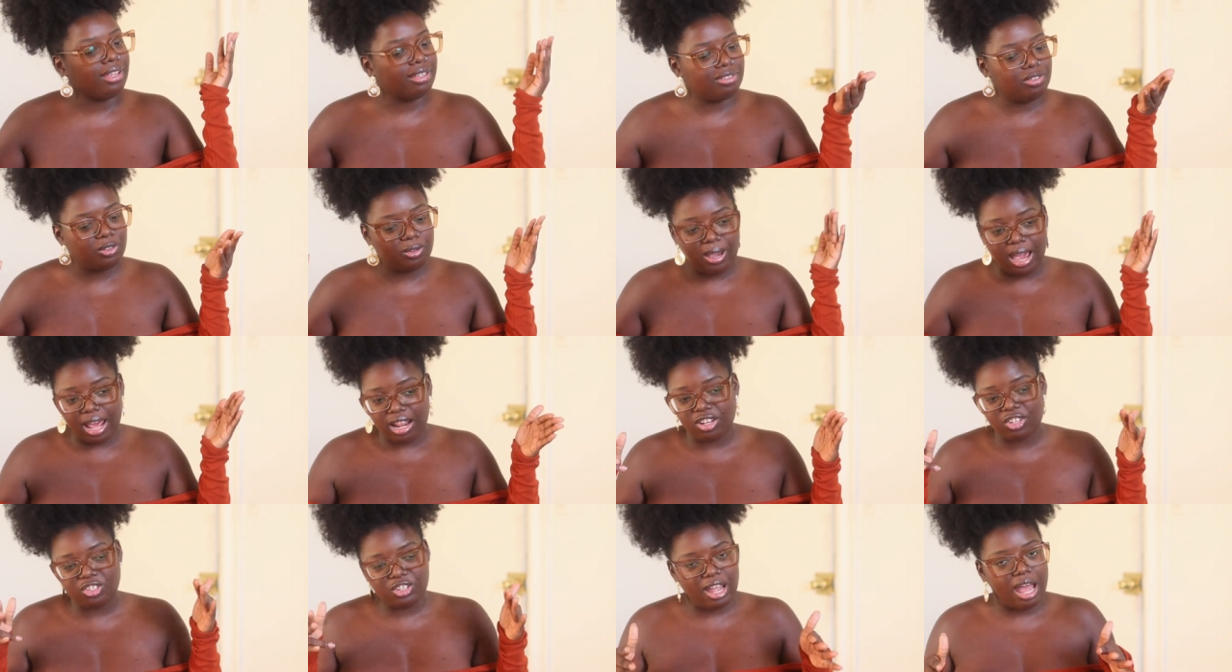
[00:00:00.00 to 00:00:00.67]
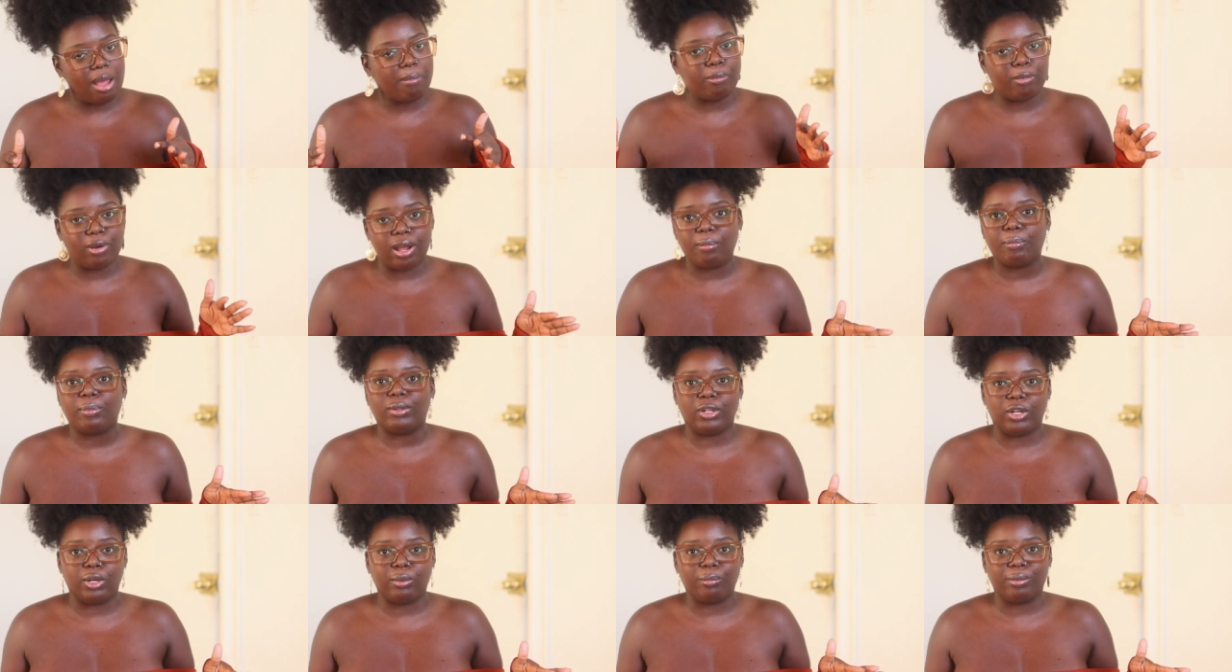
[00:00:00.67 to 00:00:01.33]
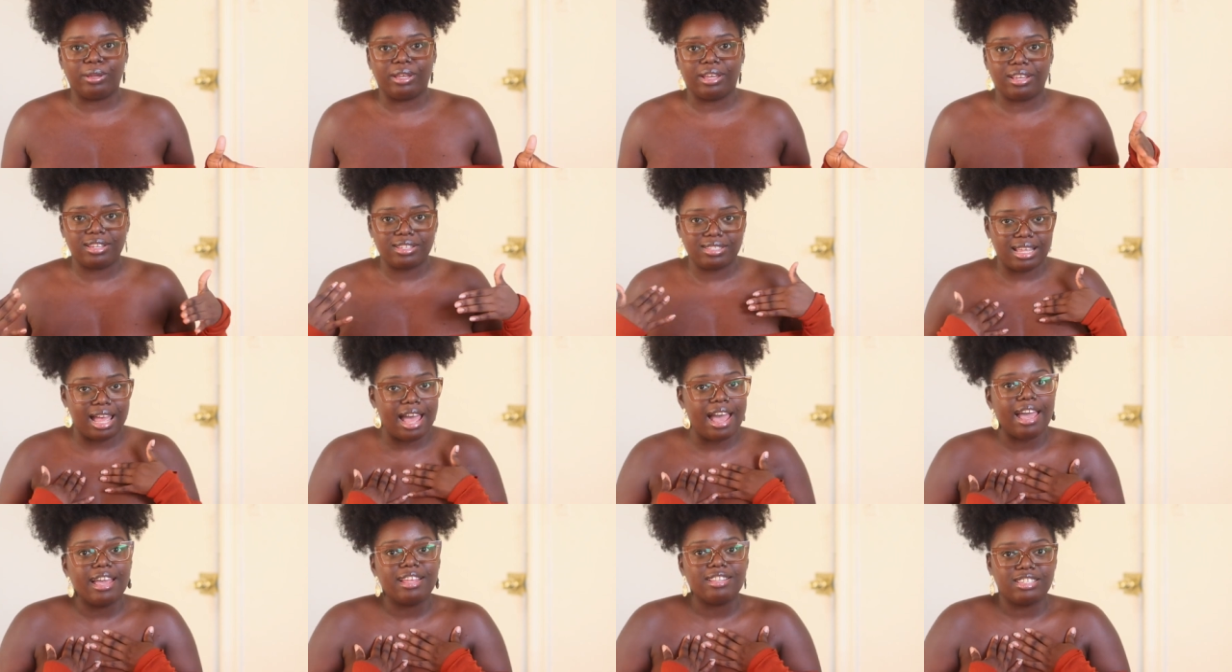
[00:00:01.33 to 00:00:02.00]
You gotta chop her up a little bit, because
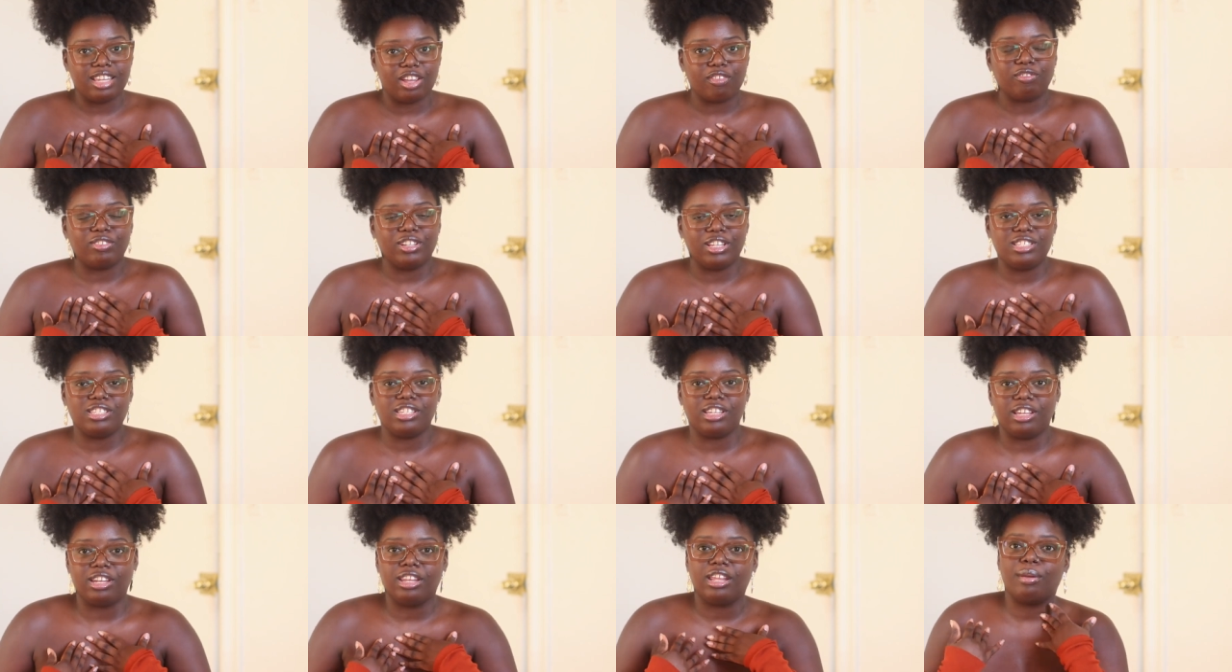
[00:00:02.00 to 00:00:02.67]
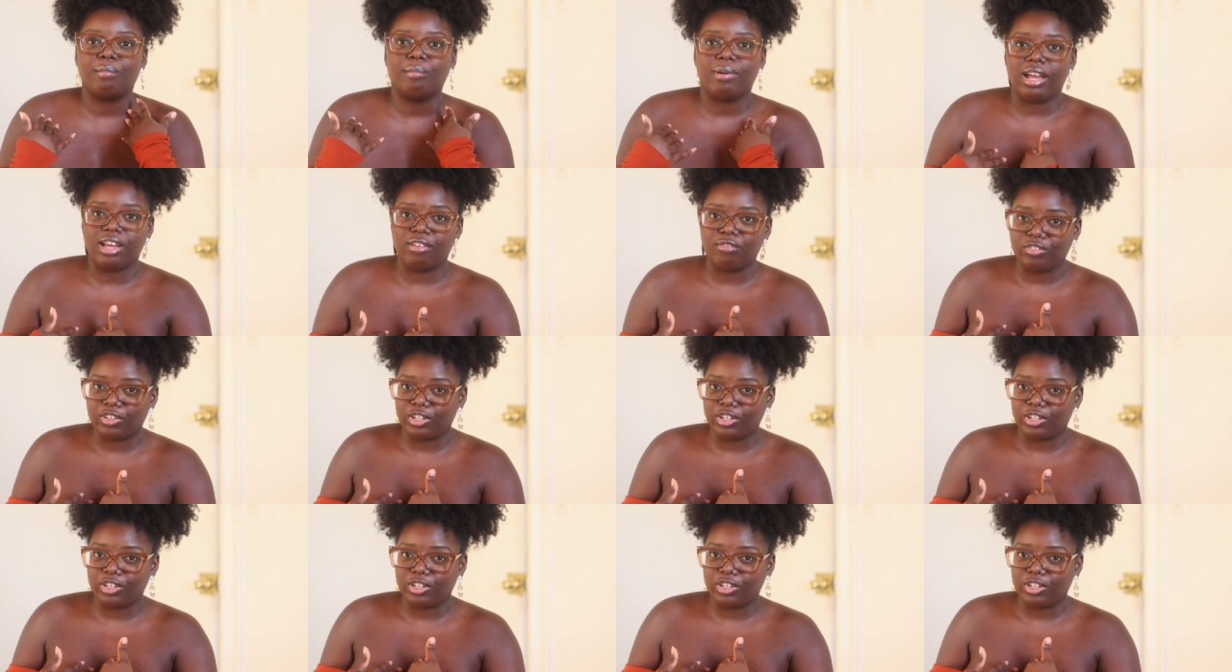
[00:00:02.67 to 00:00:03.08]
I definitely did in my